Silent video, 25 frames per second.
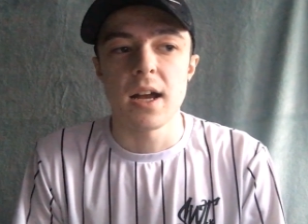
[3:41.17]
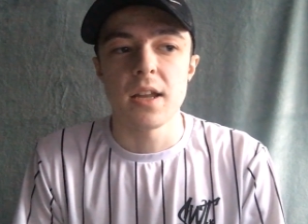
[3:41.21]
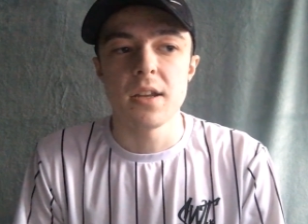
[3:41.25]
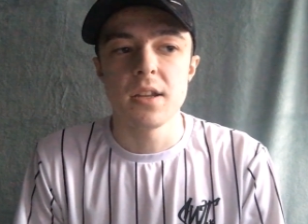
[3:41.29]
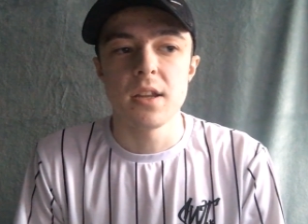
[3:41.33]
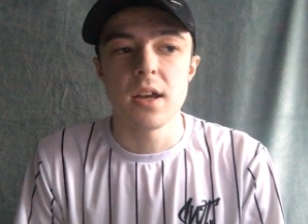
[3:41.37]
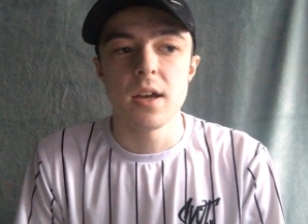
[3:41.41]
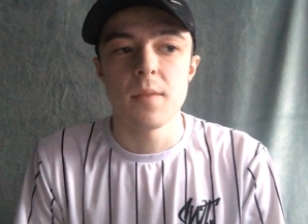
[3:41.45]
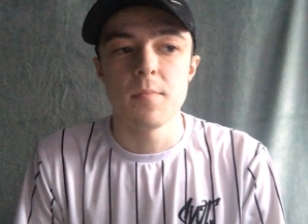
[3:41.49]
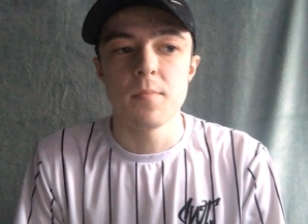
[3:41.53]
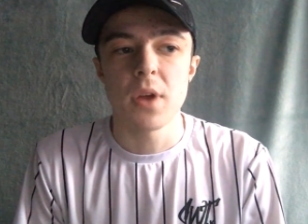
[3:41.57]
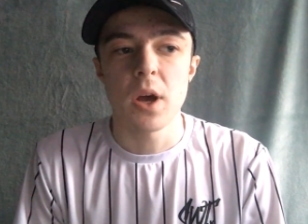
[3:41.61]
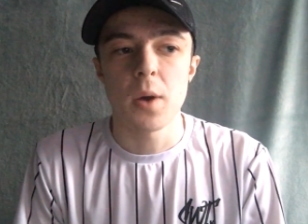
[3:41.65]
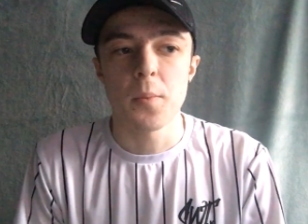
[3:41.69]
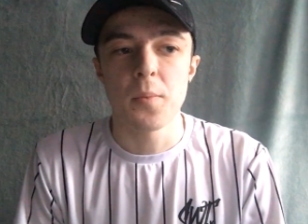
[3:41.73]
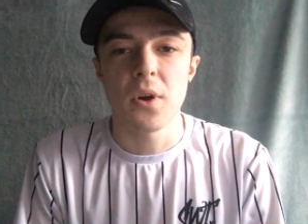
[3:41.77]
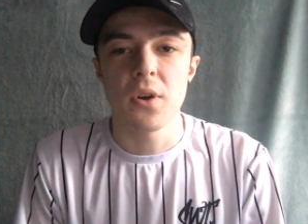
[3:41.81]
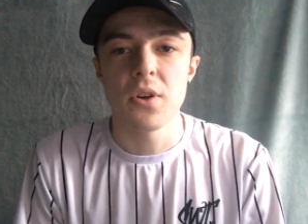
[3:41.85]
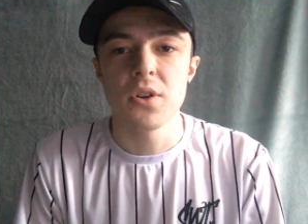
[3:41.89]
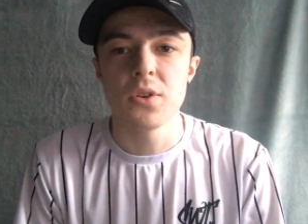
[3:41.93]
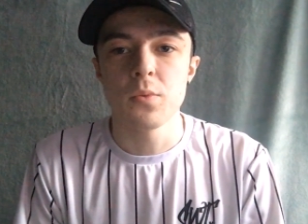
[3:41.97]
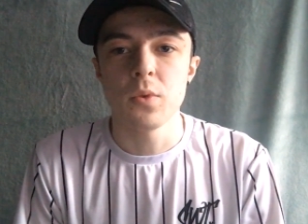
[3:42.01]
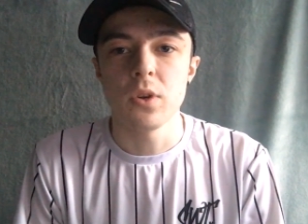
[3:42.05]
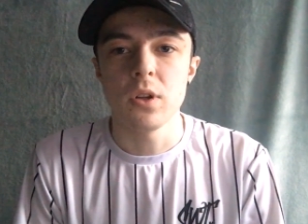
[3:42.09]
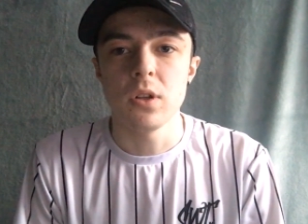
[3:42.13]
And um, I'll
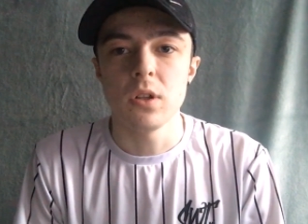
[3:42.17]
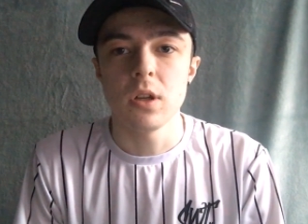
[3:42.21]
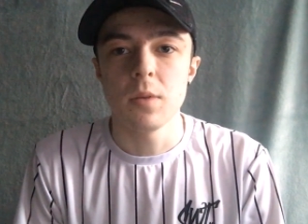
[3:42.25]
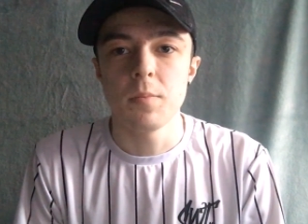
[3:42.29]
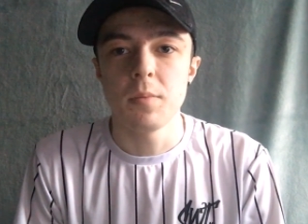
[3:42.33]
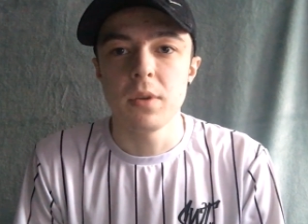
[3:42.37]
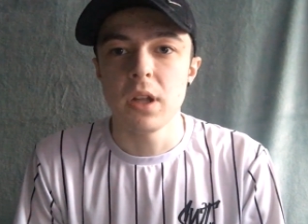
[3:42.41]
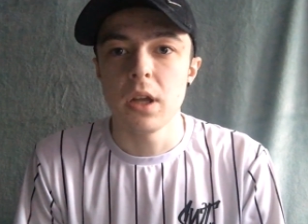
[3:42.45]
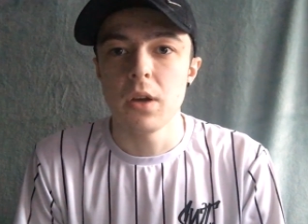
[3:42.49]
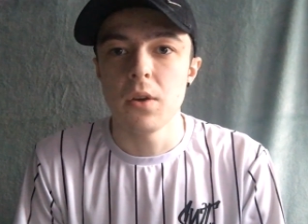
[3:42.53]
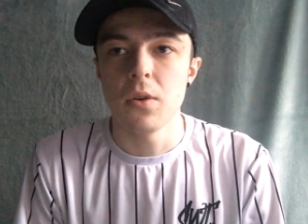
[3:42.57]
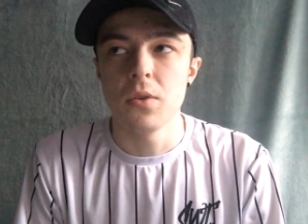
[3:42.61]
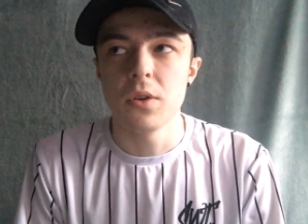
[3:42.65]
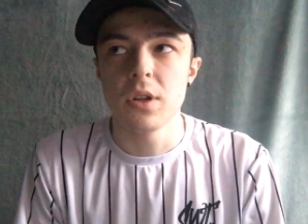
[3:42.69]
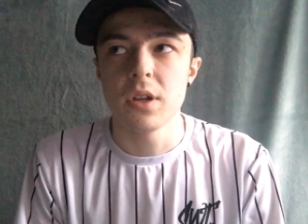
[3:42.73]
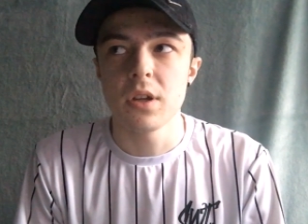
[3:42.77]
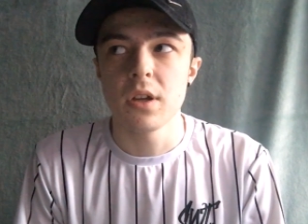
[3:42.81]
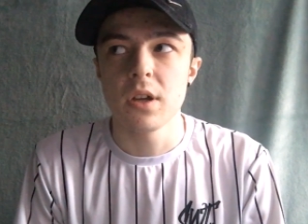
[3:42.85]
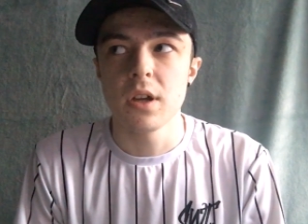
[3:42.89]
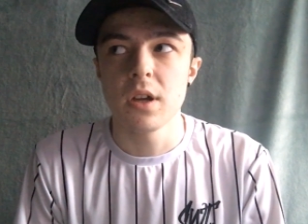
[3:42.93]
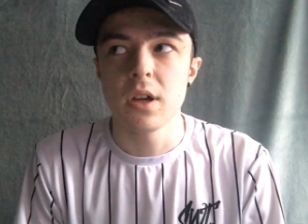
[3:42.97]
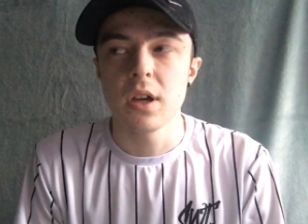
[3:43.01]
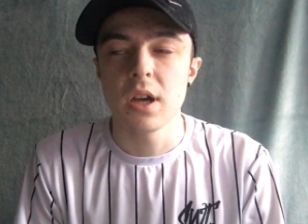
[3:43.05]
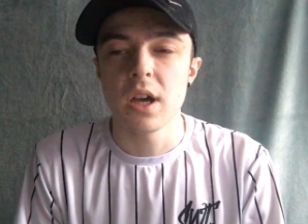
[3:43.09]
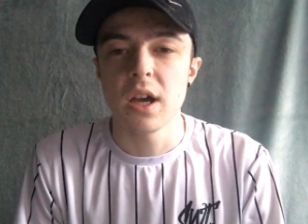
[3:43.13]
probably will upload
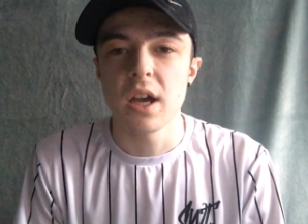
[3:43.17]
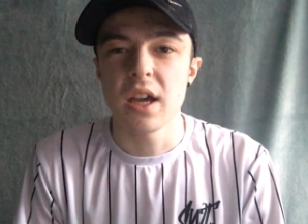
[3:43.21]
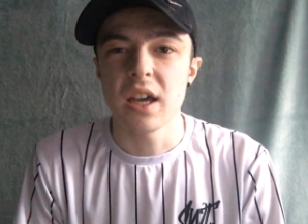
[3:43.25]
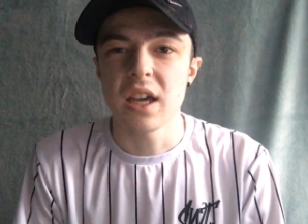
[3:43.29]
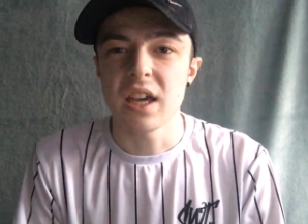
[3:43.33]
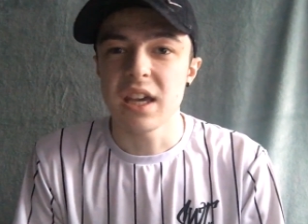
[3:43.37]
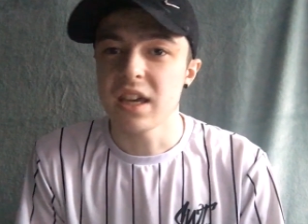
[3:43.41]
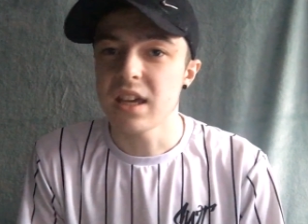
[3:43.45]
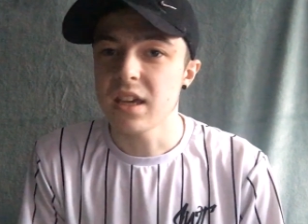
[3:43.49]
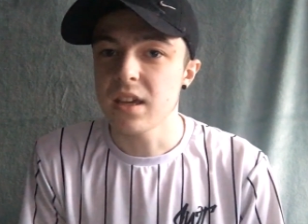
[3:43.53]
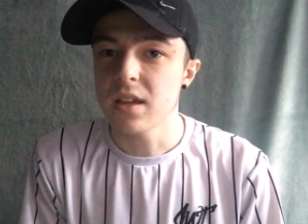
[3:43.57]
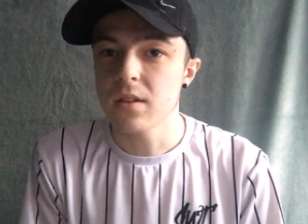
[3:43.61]
a